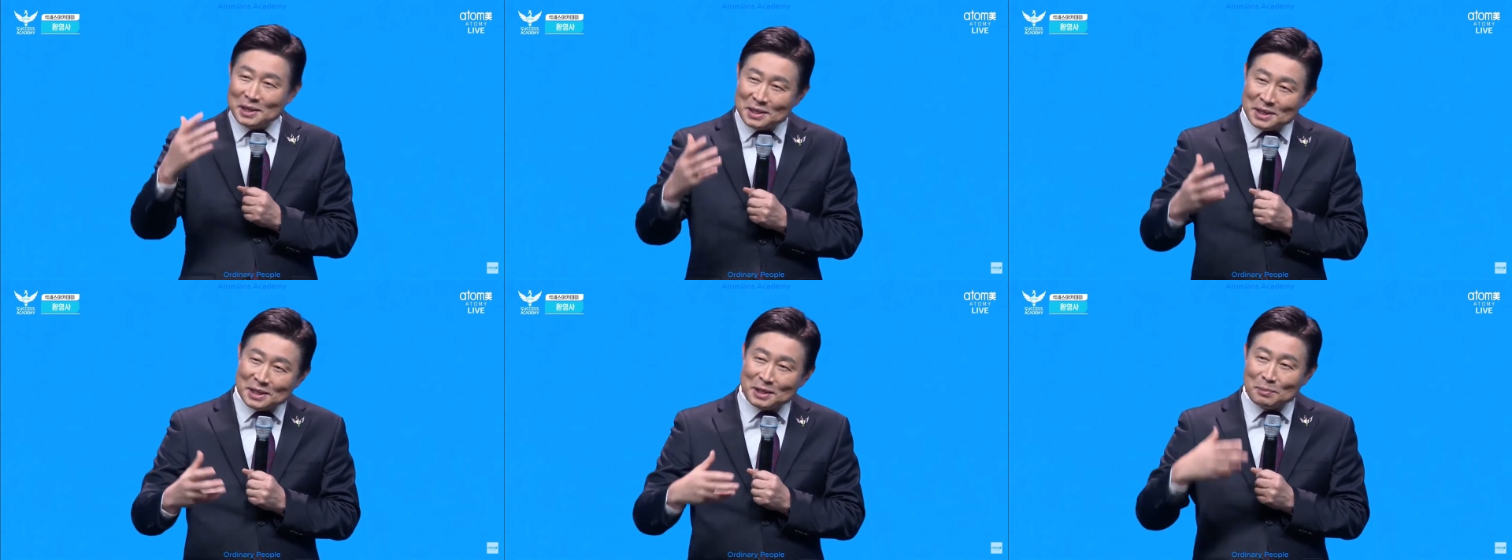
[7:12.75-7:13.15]

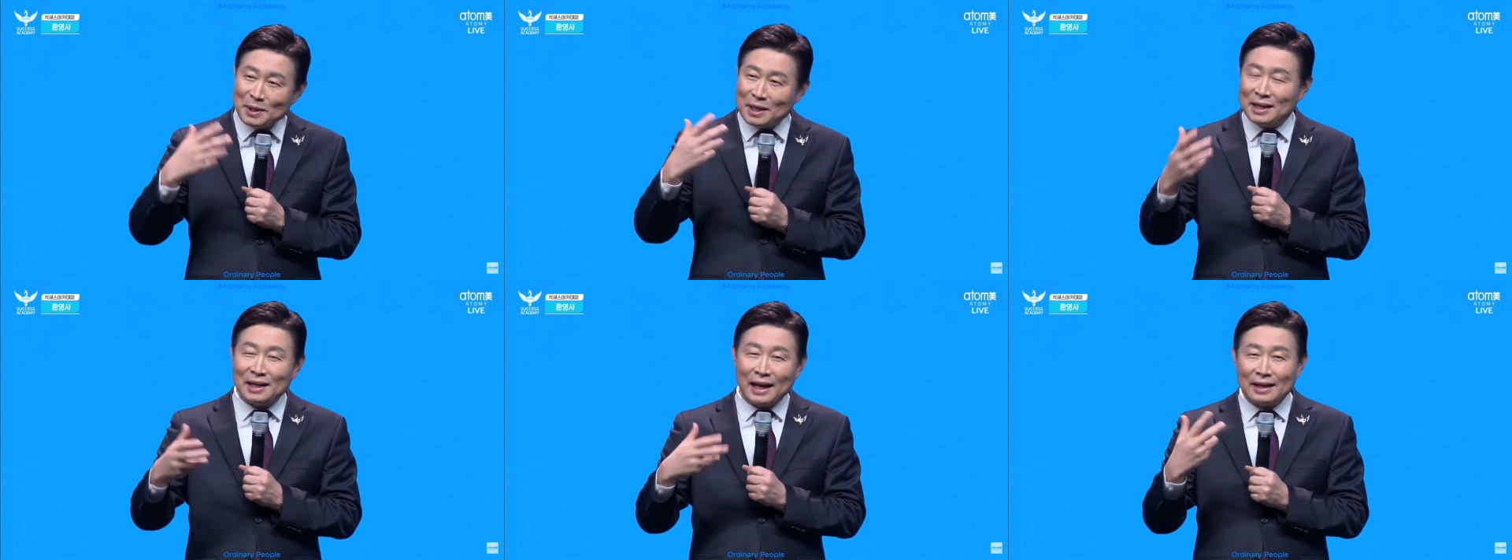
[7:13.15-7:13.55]
So
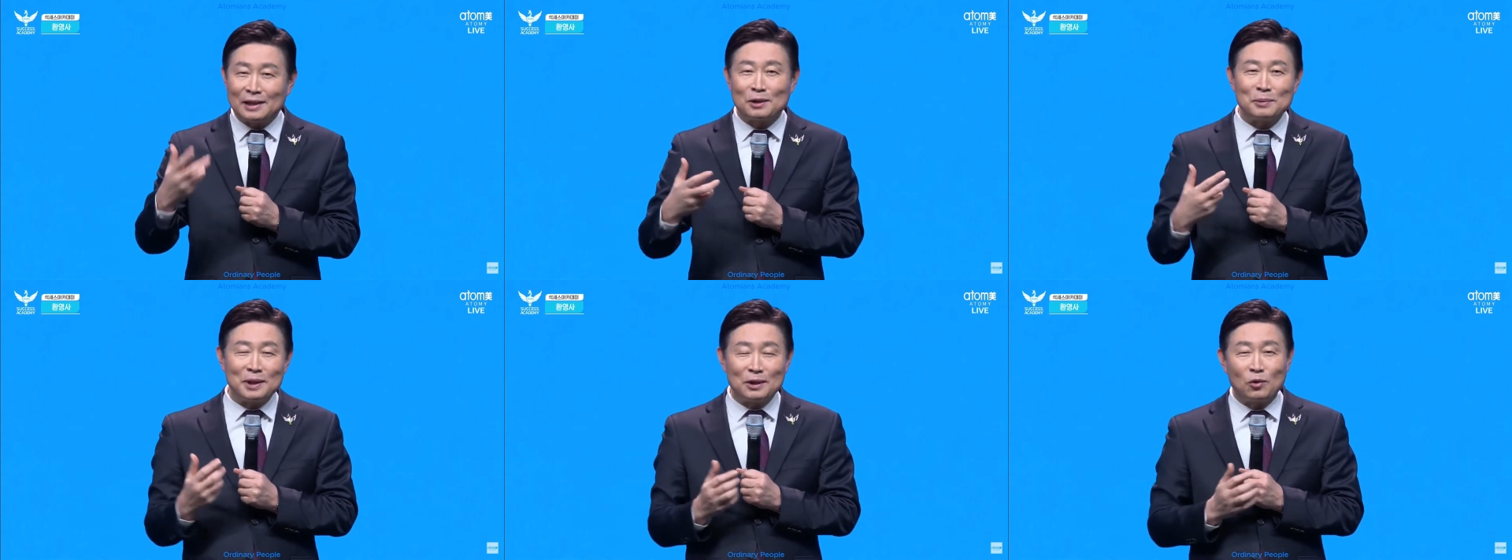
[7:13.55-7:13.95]
that was
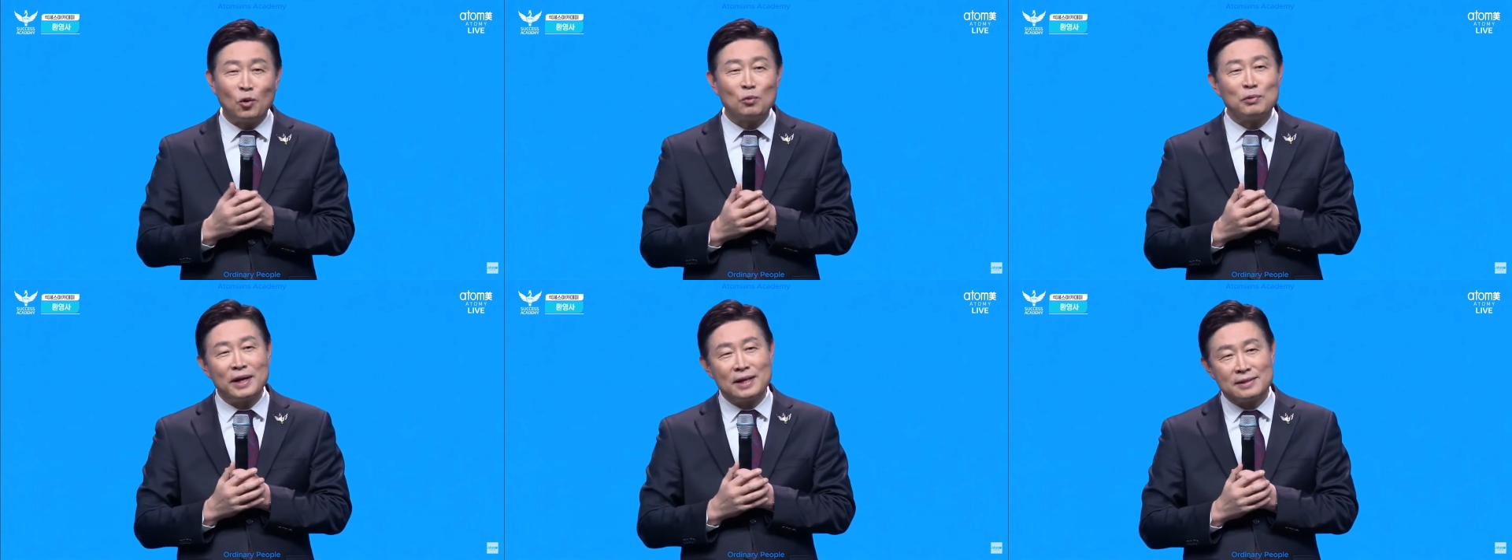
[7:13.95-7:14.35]

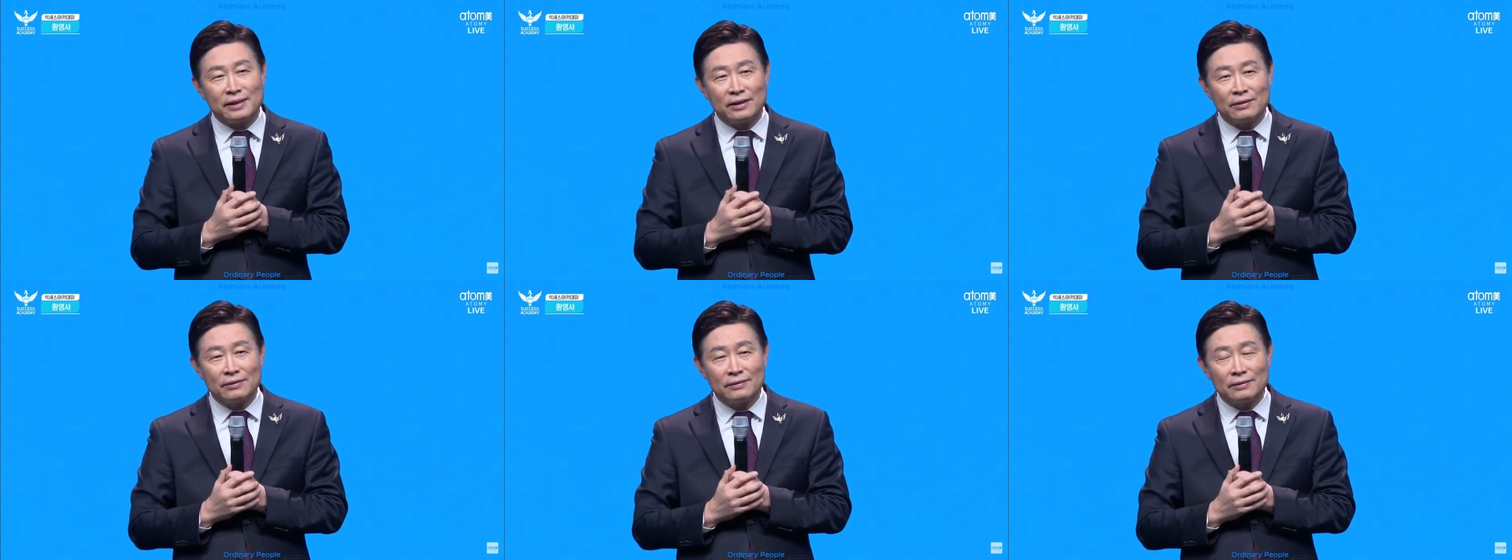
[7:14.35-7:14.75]
something that
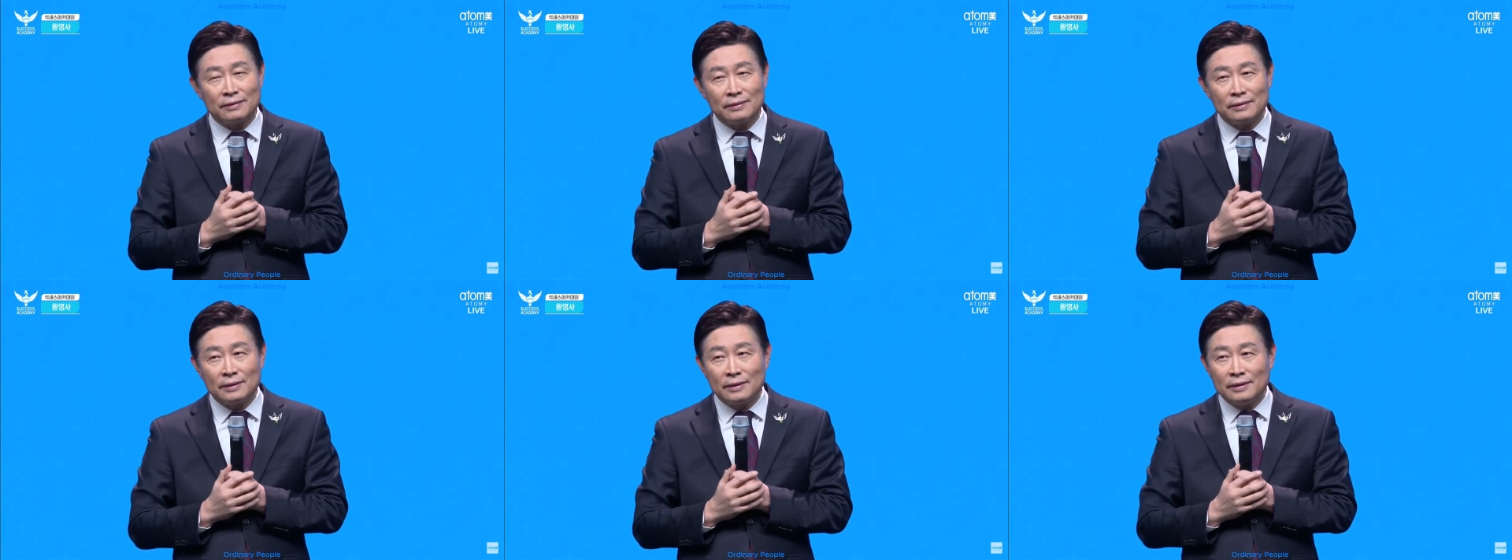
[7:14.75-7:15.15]
I
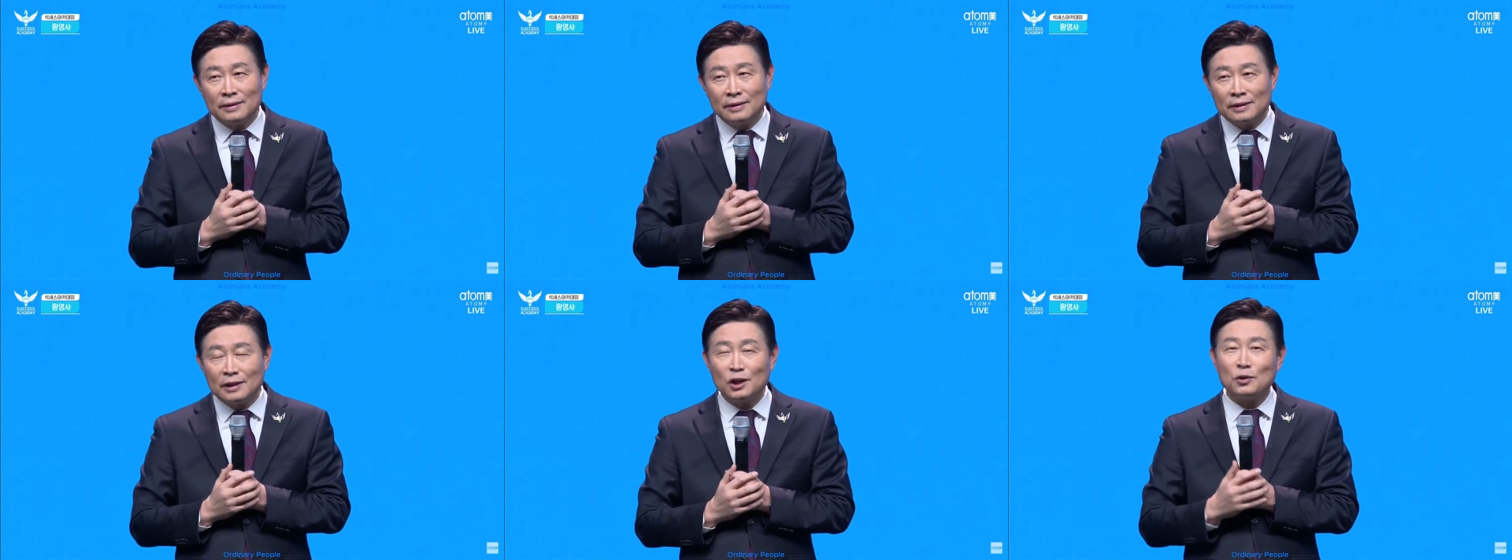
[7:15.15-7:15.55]
couldn't really
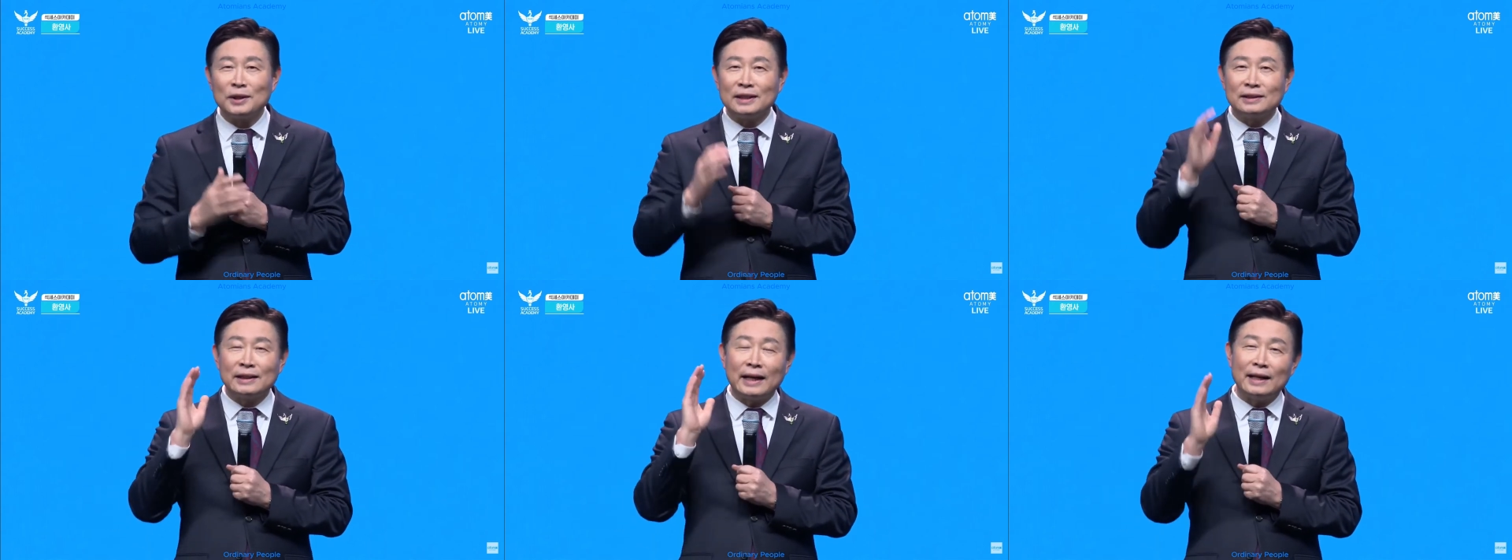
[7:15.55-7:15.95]

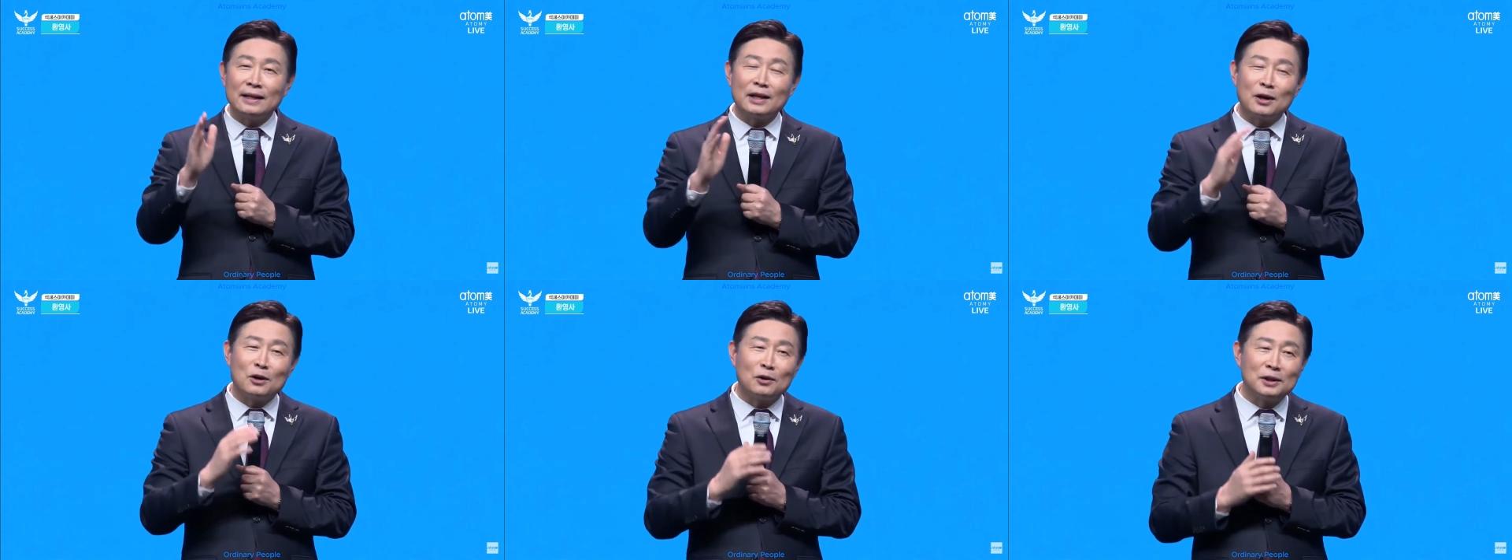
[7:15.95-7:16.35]
realize
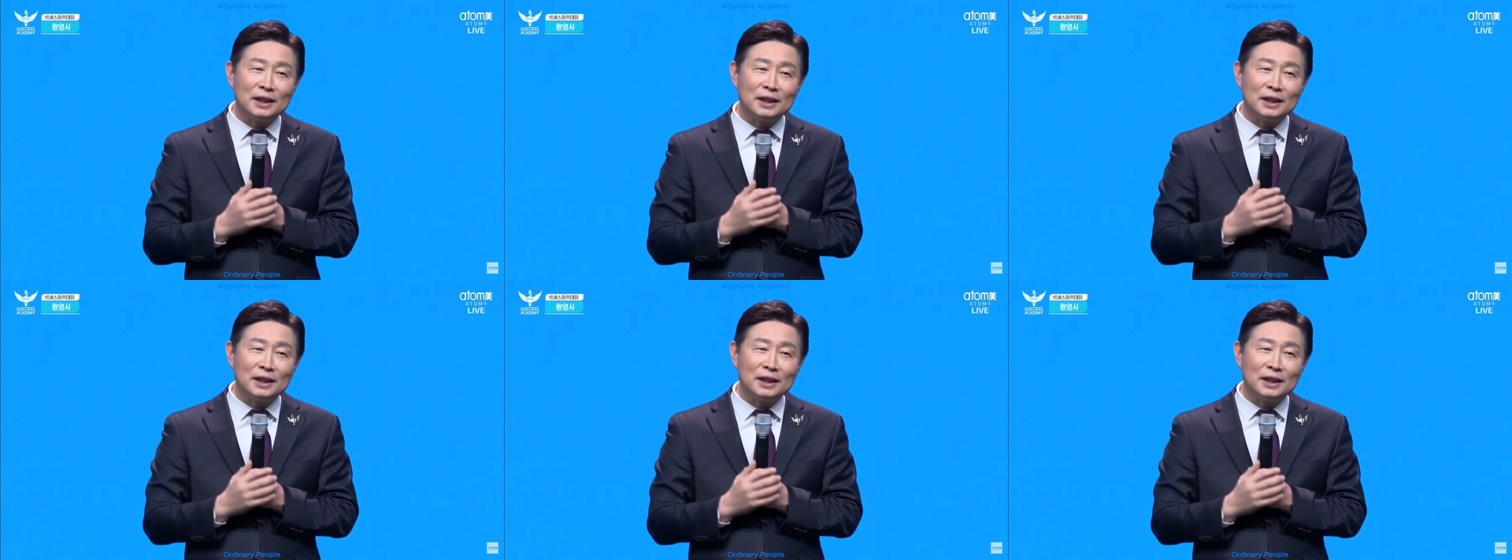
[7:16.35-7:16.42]
before.